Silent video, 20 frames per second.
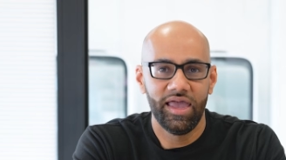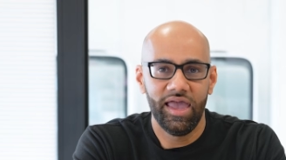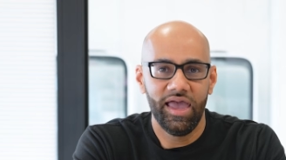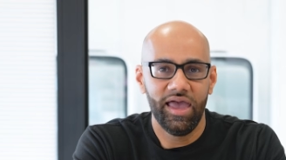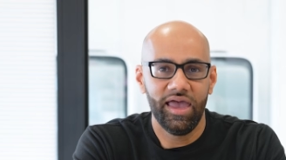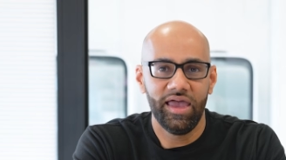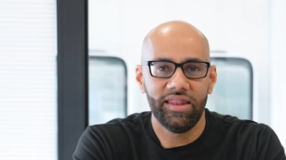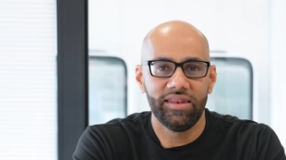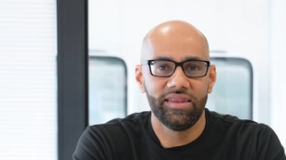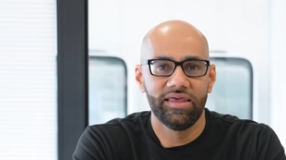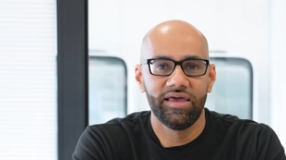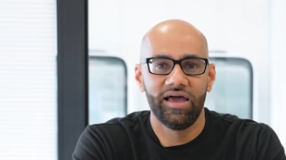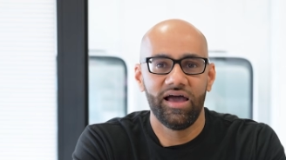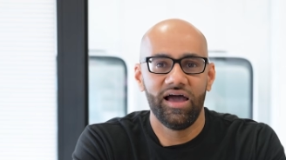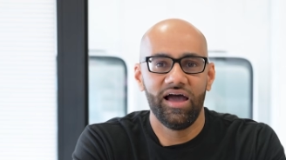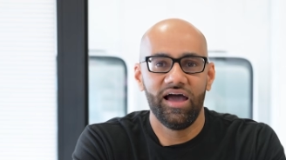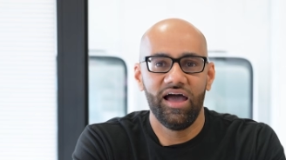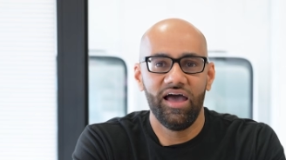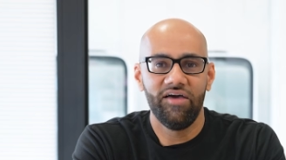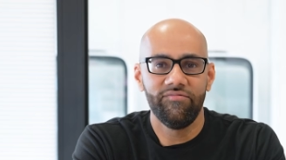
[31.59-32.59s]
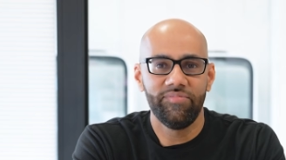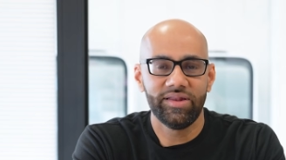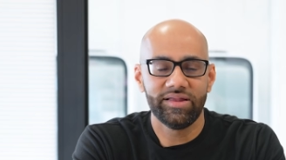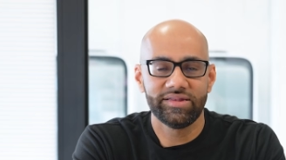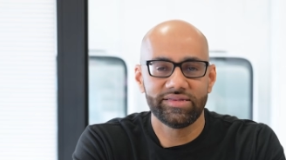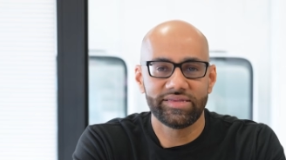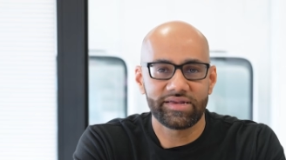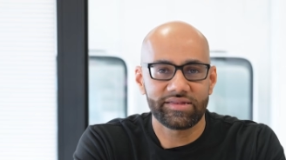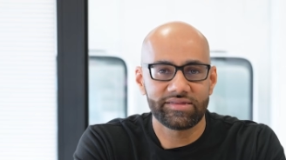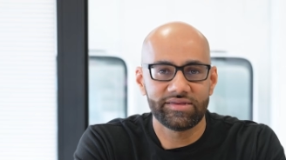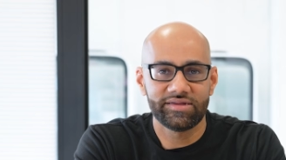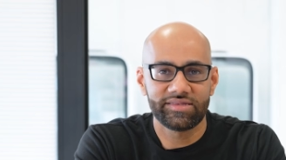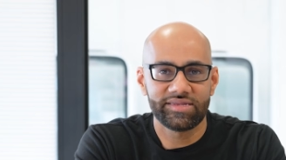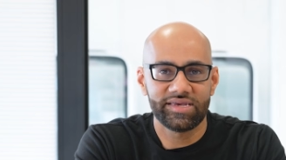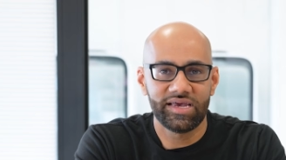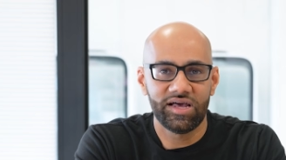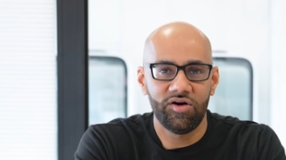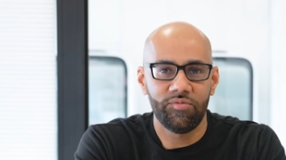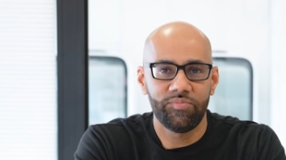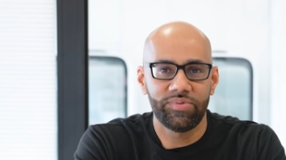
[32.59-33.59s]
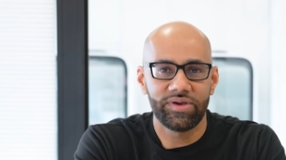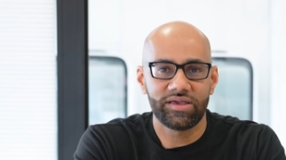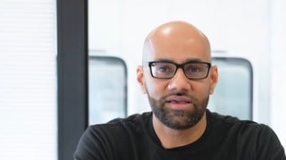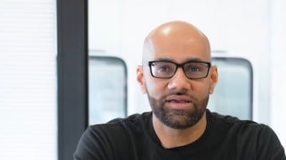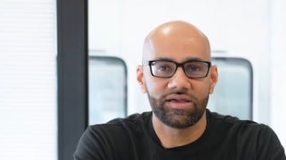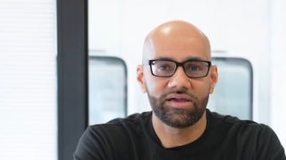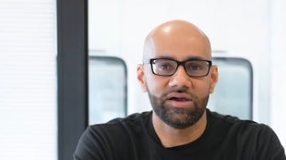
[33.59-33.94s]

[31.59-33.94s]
And I've been addicted to helping